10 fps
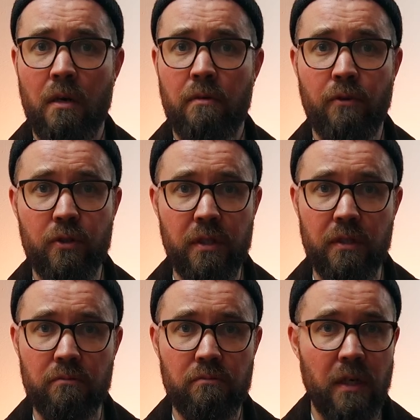
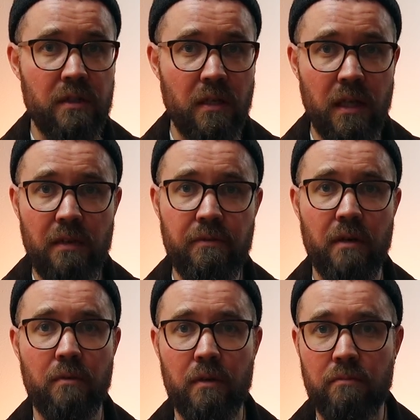14. I still have
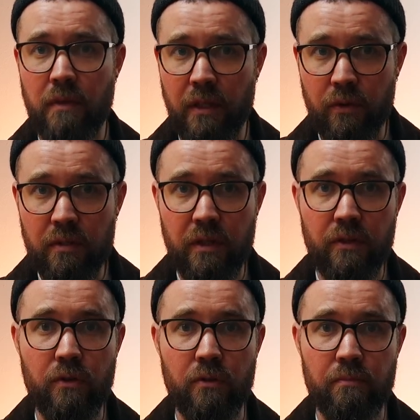that one. It looks like
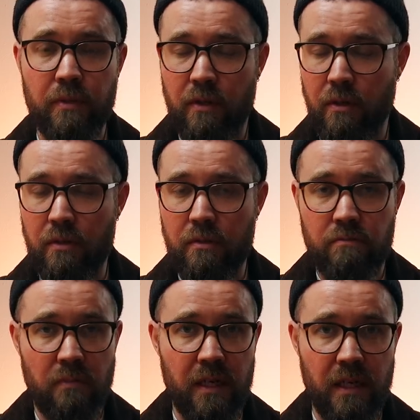new because
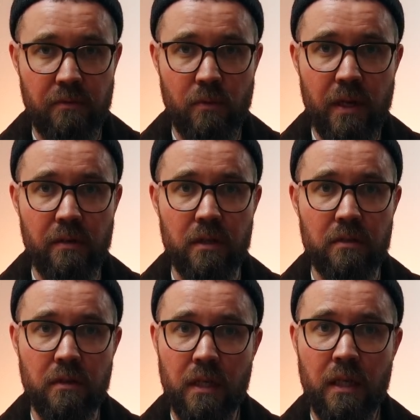I never wear
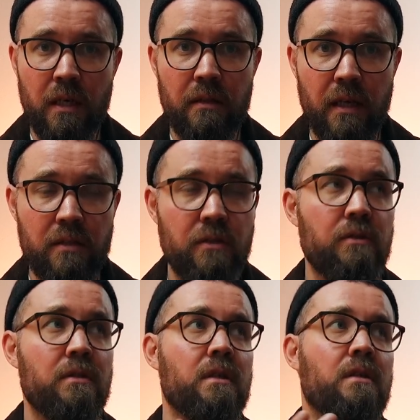it. That
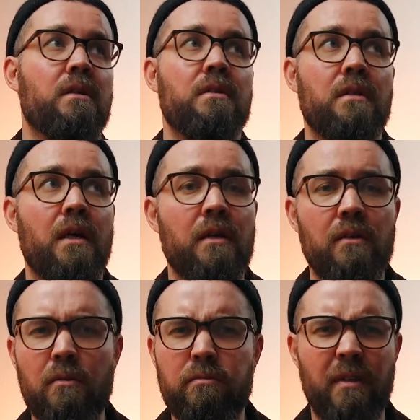suit cost, I don't
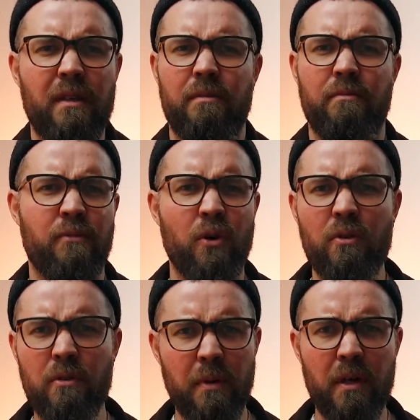know,
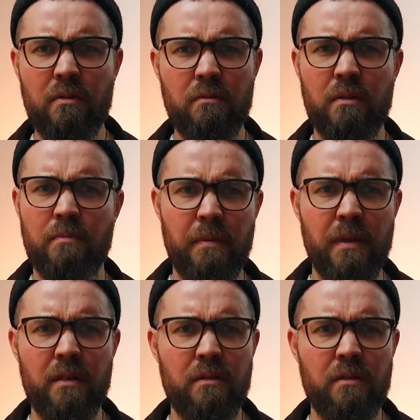£400 maybe,